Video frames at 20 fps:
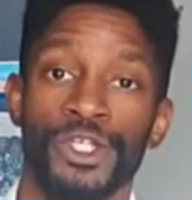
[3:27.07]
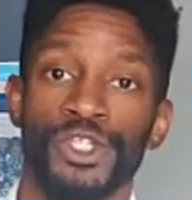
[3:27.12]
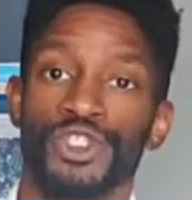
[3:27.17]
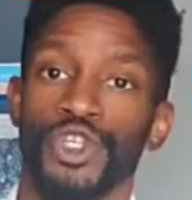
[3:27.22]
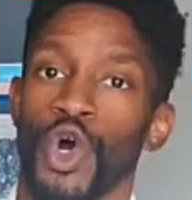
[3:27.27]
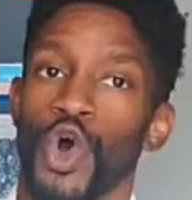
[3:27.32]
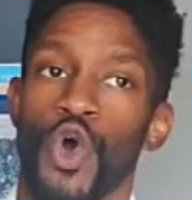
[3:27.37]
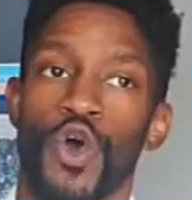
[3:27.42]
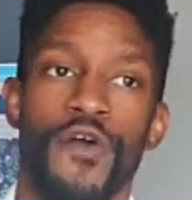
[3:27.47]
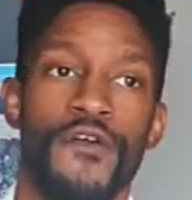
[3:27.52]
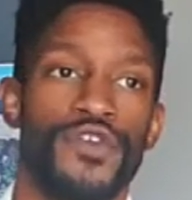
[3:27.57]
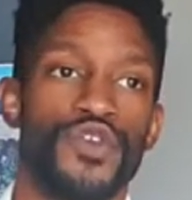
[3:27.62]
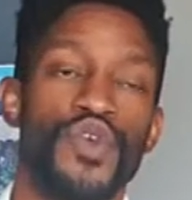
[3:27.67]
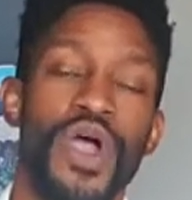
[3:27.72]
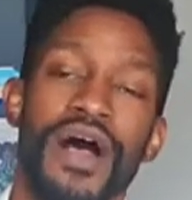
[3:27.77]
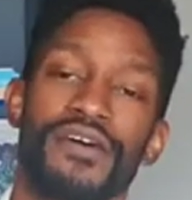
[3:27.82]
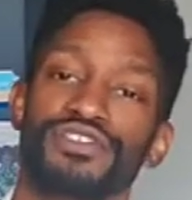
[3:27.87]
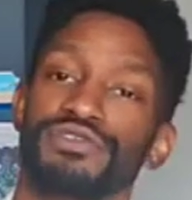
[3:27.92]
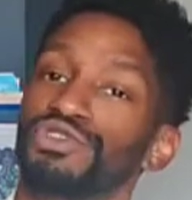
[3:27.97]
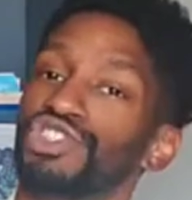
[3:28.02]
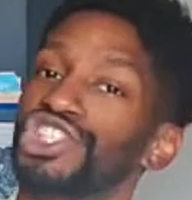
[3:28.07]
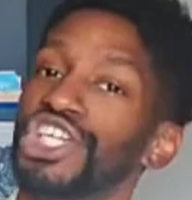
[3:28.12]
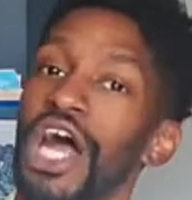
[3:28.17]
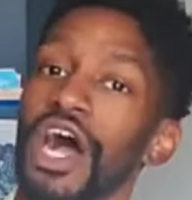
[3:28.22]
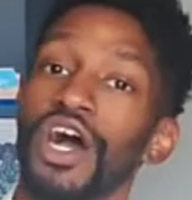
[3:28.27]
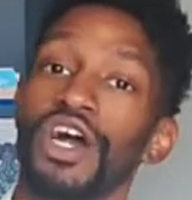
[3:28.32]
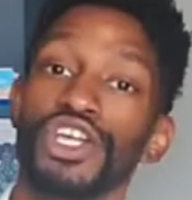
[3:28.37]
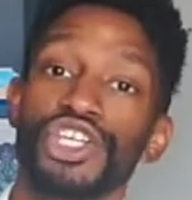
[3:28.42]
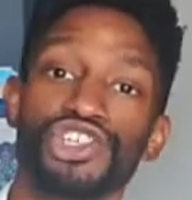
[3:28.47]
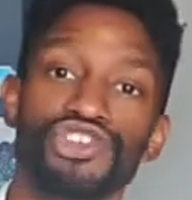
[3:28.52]
So you have some
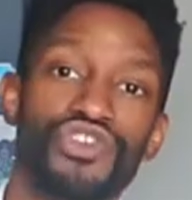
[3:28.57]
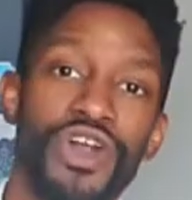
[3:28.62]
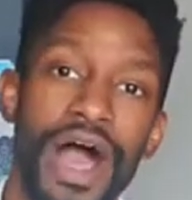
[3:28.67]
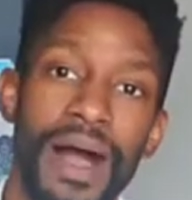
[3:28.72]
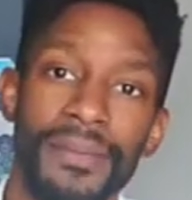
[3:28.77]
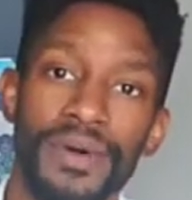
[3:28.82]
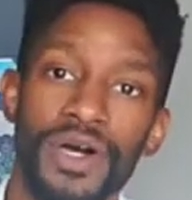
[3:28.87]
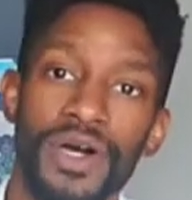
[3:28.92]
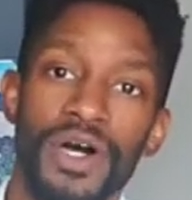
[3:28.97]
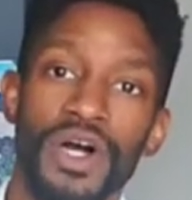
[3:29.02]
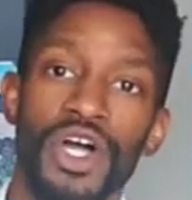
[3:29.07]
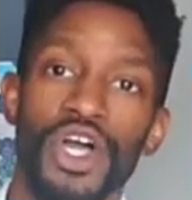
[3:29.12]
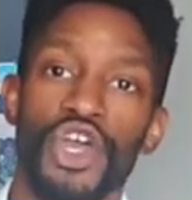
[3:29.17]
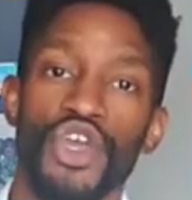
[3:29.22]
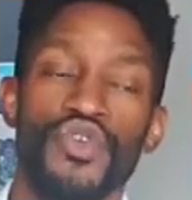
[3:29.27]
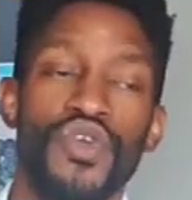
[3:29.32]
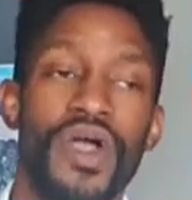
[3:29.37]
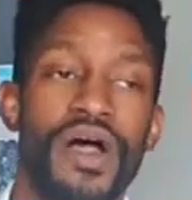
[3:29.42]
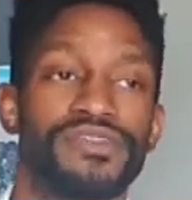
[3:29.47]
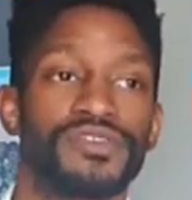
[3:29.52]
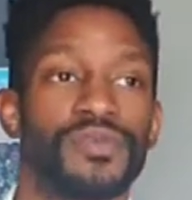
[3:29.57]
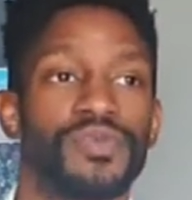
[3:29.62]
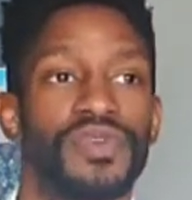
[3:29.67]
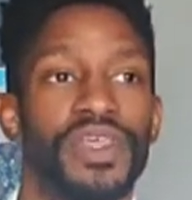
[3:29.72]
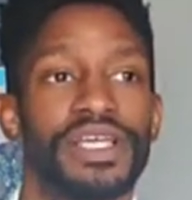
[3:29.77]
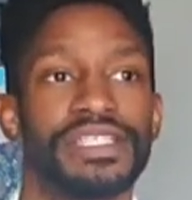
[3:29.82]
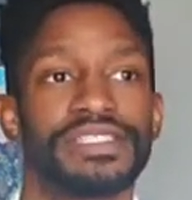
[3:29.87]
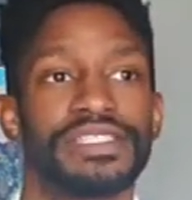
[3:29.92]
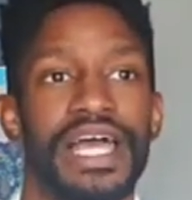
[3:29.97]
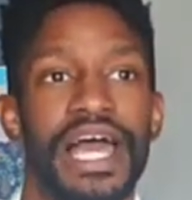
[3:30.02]
childhood trauma, you have some
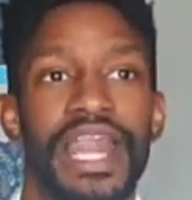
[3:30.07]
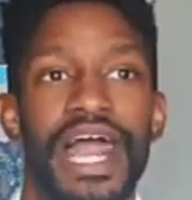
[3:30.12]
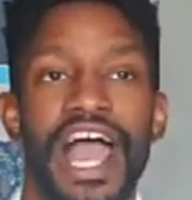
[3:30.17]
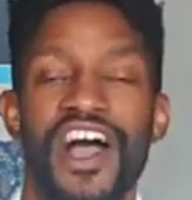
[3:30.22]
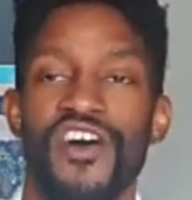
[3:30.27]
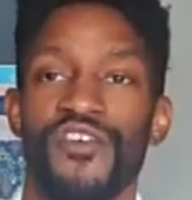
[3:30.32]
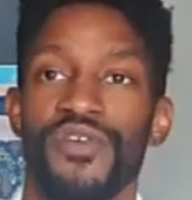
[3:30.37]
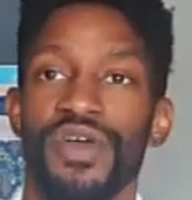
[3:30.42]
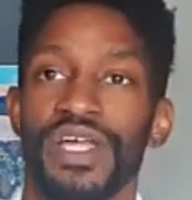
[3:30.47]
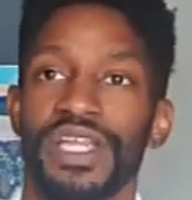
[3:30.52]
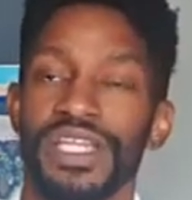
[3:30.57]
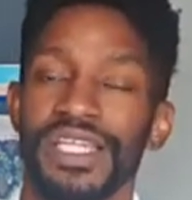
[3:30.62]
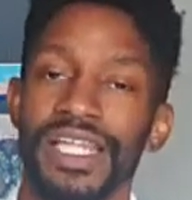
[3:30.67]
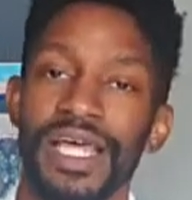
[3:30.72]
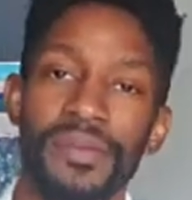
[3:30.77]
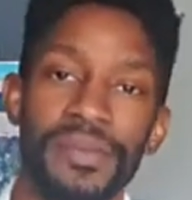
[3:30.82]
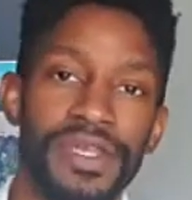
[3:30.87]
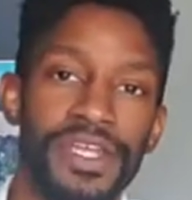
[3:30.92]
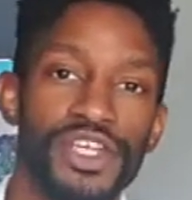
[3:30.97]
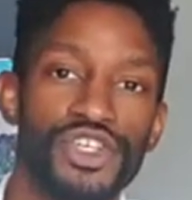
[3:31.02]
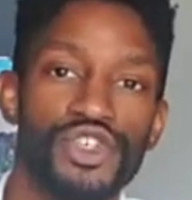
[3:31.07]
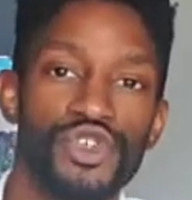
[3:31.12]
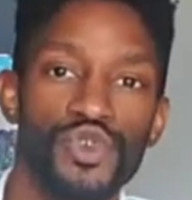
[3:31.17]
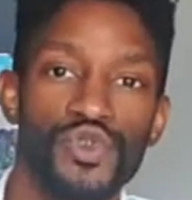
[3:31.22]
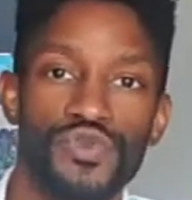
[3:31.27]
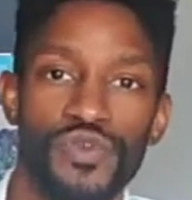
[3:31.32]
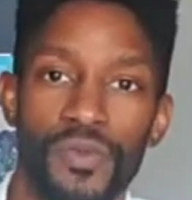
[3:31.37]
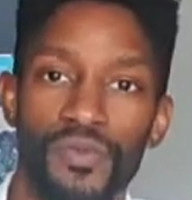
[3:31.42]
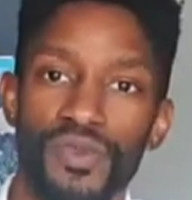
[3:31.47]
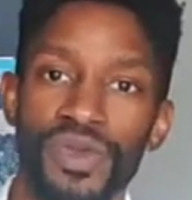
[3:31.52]
things that have limited
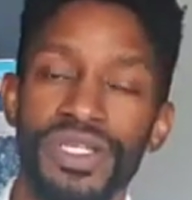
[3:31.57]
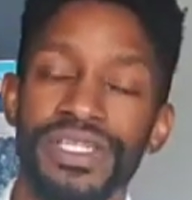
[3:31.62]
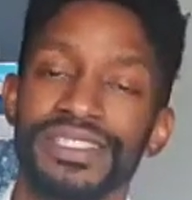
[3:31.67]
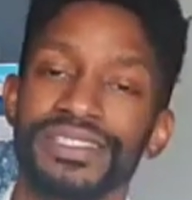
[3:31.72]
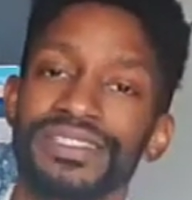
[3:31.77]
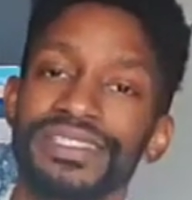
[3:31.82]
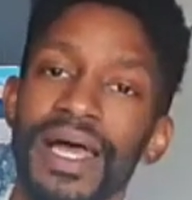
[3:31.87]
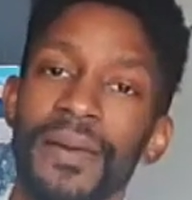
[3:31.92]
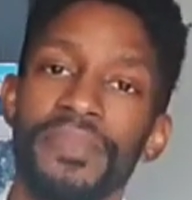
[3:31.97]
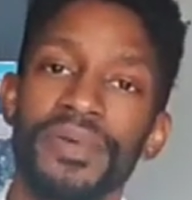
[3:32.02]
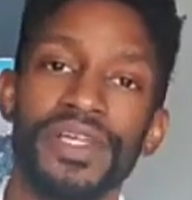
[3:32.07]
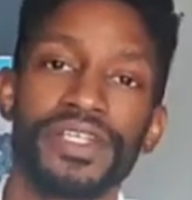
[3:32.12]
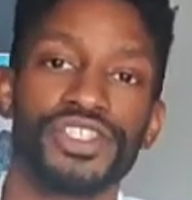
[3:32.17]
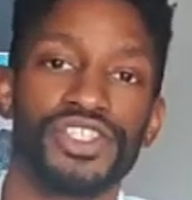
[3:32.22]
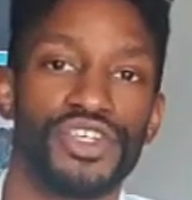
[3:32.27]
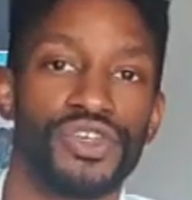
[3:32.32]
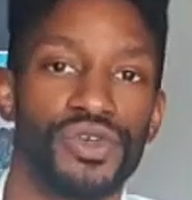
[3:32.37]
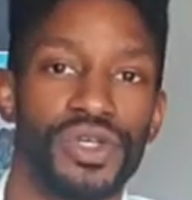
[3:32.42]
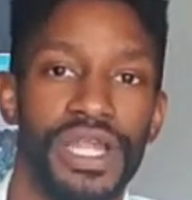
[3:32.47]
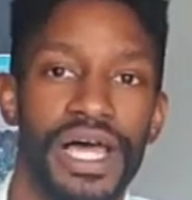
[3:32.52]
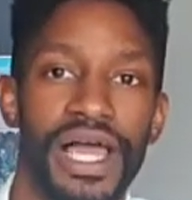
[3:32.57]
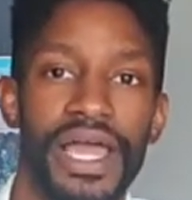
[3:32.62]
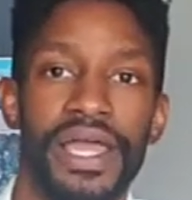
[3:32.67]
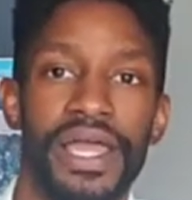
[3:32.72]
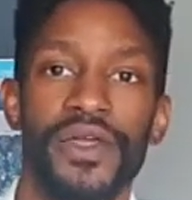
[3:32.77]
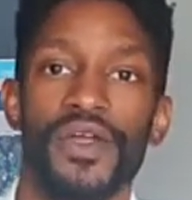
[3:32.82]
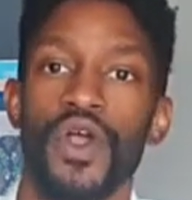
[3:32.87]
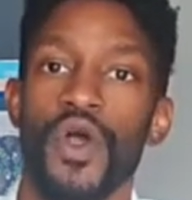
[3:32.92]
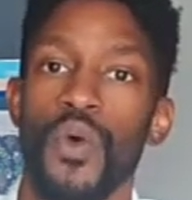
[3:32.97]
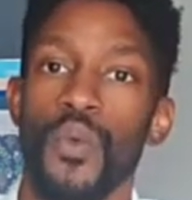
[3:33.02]
you from really stepping into your
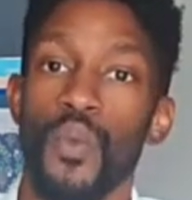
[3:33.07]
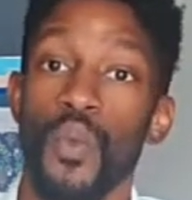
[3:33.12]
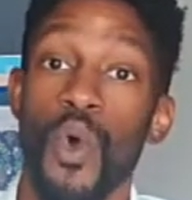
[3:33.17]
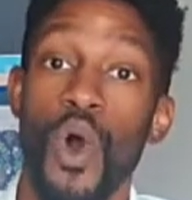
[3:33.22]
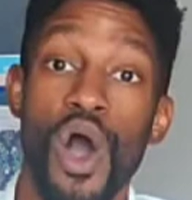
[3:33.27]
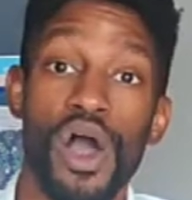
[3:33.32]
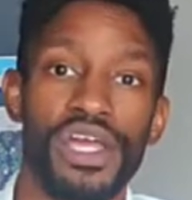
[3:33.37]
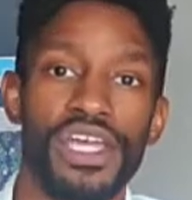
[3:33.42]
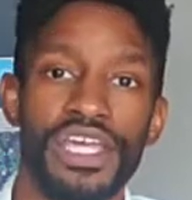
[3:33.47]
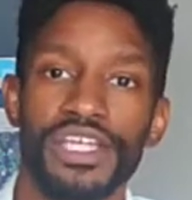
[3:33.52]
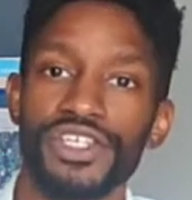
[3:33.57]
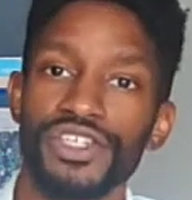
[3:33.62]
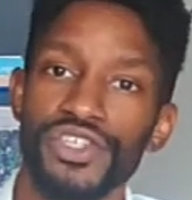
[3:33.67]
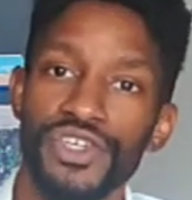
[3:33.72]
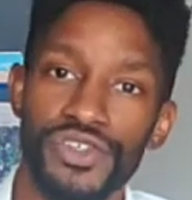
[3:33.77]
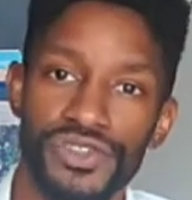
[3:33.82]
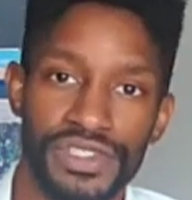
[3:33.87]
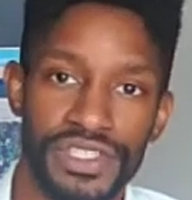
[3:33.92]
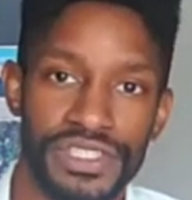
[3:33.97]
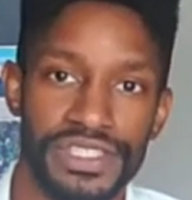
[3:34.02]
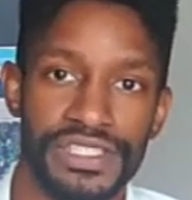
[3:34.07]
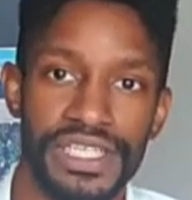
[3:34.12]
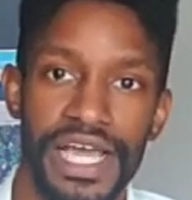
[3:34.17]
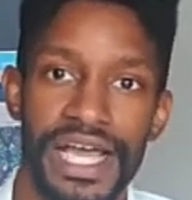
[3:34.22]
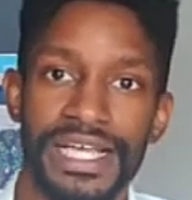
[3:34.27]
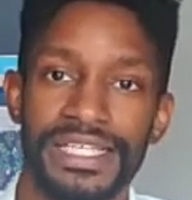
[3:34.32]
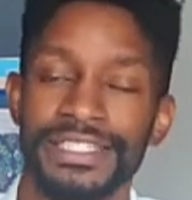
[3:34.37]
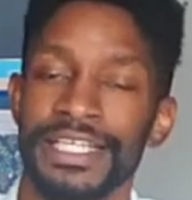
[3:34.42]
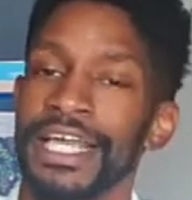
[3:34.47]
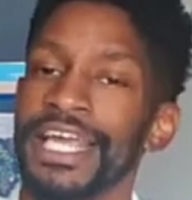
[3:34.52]
light, walking into your
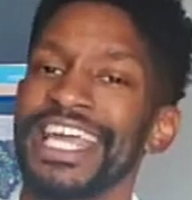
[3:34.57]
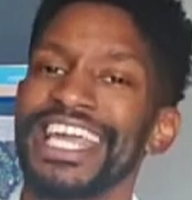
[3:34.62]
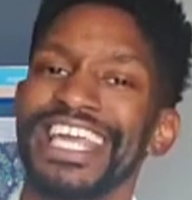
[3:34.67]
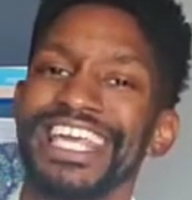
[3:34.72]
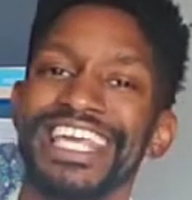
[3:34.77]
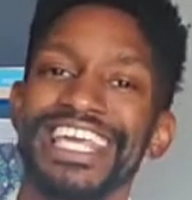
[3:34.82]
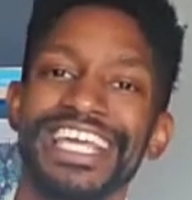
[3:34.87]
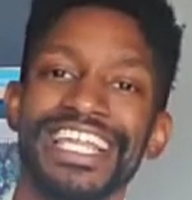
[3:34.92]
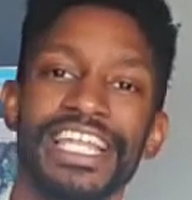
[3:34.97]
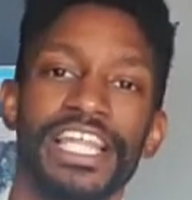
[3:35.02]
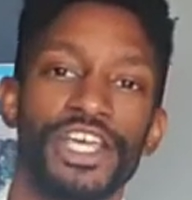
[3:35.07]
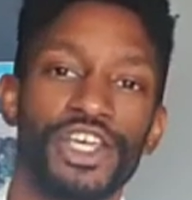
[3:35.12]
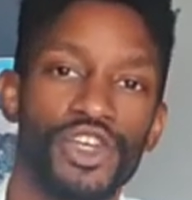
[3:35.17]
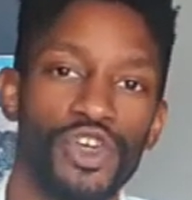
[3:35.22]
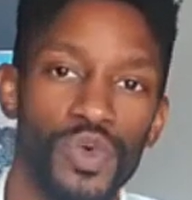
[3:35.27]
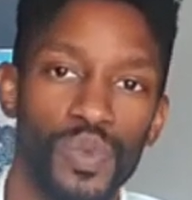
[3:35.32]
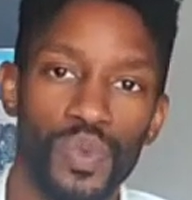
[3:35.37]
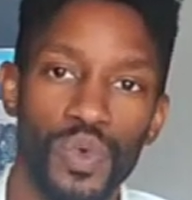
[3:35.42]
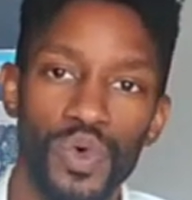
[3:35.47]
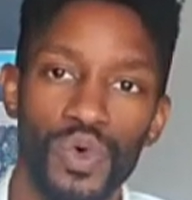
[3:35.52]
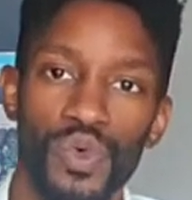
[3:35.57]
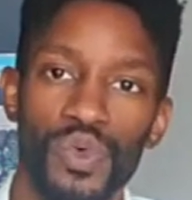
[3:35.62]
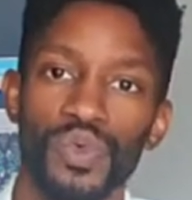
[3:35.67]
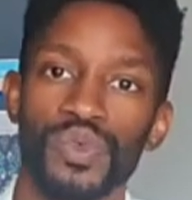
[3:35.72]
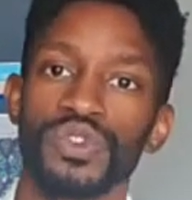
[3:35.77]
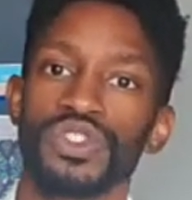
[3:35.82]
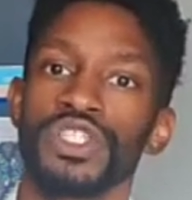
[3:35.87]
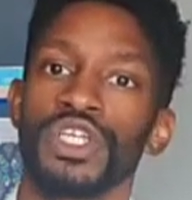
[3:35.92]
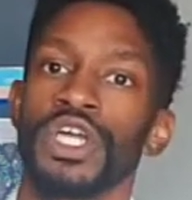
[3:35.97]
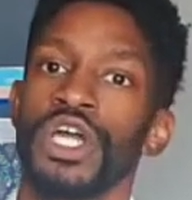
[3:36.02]
success, healing your
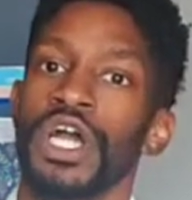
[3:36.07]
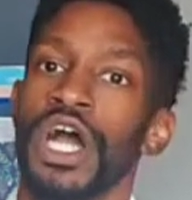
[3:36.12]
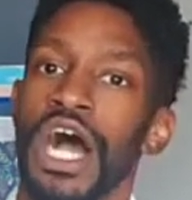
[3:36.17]
wounds,